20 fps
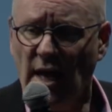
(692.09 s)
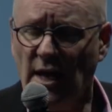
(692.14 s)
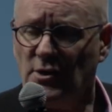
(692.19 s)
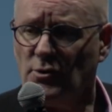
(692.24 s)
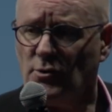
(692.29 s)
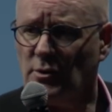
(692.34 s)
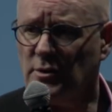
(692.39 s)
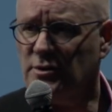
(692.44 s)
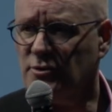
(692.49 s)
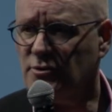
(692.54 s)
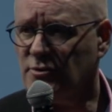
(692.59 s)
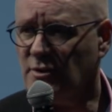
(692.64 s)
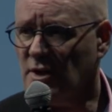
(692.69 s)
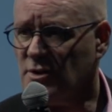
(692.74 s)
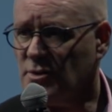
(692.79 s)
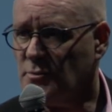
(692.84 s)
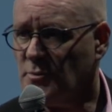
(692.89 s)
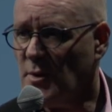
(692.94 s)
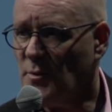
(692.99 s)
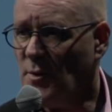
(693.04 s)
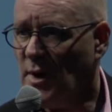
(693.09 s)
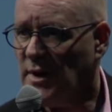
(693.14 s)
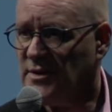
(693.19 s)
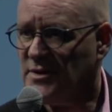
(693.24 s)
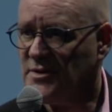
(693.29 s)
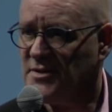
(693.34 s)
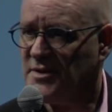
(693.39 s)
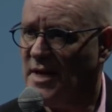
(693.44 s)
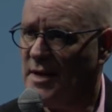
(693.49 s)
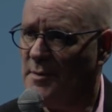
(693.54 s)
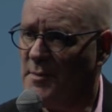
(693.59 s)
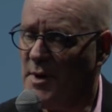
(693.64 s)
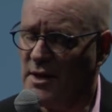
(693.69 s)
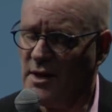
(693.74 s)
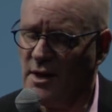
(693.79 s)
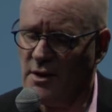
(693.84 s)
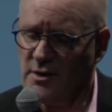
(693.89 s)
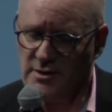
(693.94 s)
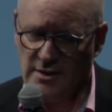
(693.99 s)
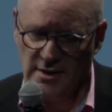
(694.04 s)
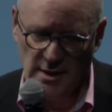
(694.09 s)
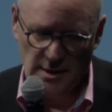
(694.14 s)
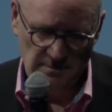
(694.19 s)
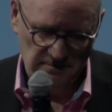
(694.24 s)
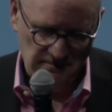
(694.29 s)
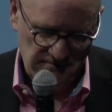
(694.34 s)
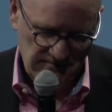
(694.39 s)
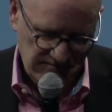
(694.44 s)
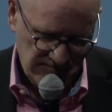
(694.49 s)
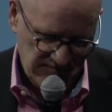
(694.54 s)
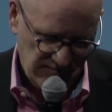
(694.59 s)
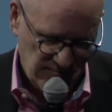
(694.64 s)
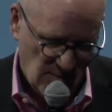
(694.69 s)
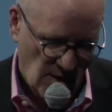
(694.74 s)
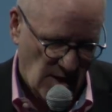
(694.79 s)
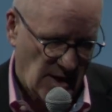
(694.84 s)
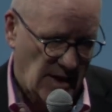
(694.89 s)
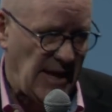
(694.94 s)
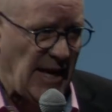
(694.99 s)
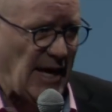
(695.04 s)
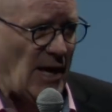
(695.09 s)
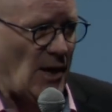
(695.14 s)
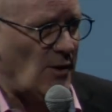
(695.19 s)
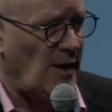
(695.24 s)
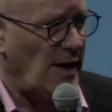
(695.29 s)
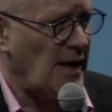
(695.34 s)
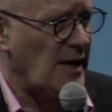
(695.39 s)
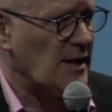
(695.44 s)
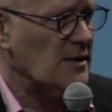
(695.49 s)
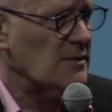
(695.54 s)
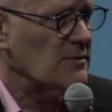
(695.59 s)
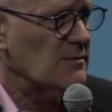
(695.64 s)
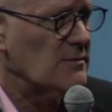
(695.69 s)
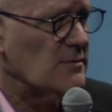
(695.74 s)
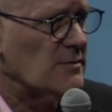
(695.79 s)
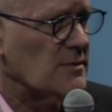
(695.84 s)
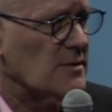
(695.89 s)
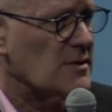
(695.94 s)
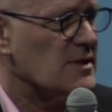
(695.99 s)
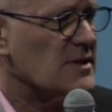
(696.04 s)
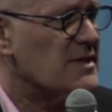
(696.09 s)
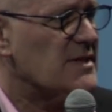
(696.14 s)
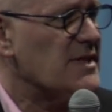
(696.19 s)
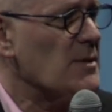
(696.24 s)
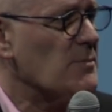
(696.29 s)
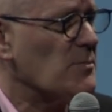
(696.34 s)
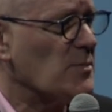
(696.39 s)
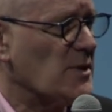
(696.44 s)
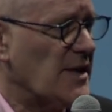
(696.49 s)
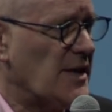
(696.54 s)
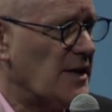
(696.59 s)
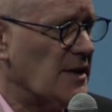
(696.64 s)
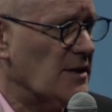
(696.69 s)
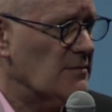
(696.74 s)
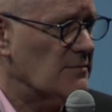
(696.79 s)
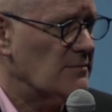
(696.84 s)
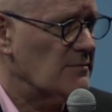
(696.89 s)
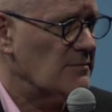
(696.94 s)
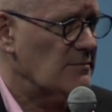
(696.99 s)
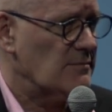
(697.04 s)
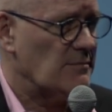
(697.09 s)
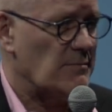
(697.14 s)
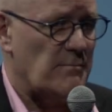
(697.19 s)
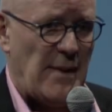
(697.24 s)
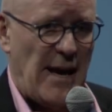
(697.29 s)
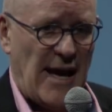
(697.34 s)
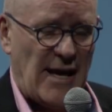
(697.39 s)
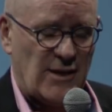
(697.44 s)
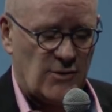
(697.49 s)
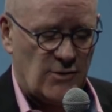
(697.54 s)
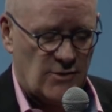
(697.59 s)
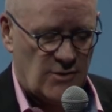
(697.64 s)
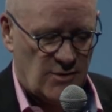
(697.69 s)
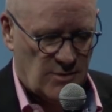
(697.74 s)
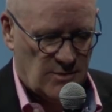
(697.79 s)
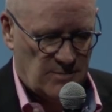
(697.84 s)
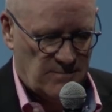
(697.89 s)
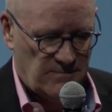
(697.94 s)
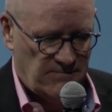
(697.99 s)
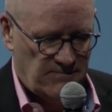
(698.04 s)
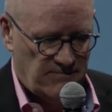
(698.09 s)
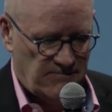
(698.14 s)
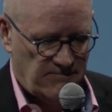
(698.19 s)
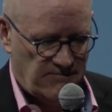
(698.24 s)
At Northern Trust, we want the same on our team. Caring deeply matters.